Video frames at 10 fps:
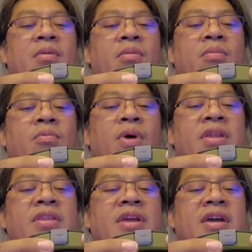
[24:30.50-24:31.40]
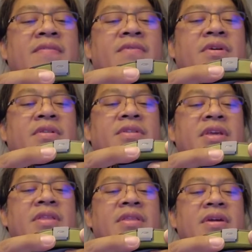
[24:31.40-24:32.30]
1 9-volt
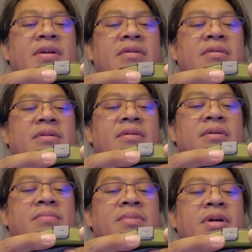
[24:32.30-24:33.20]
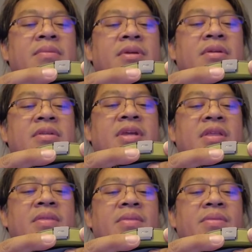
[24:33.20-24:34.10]
in there, or could probably
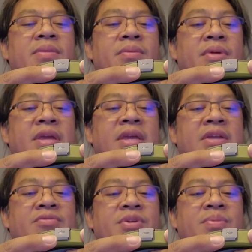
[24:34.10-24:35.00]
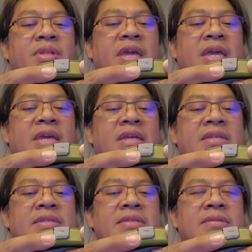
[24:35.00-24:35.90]
contain 3
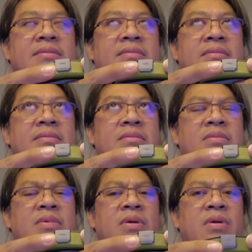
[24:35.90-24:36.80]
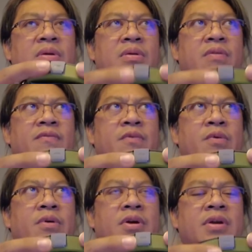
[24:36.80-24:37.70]
AAAs or
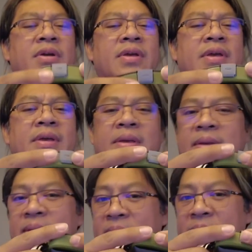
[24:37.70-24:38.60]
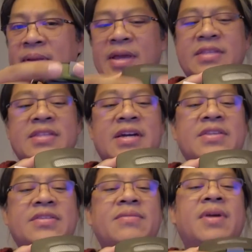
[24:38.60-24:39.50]
4. It's
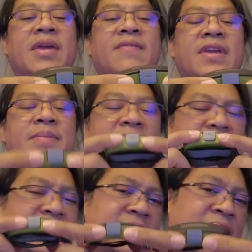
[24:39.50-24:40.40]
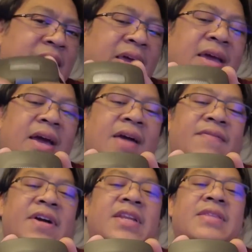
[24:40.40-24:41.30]
not too heavy, but I
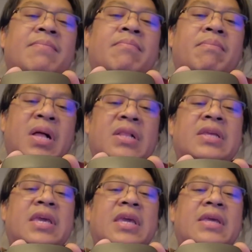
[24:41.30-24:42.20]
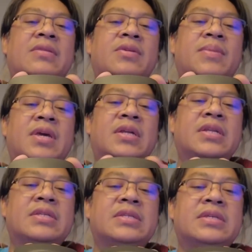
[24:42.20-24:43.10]
find it bulky, to be
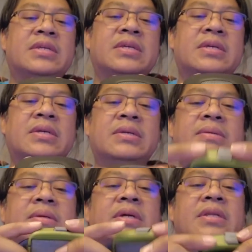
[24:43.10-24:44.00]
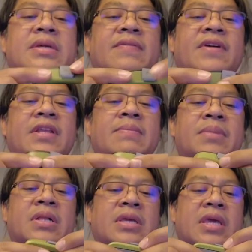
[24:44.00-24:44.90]
honest. right? I find it
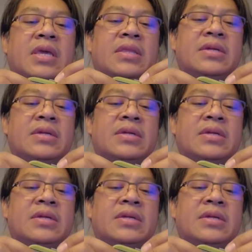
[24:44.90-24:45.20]
bulky.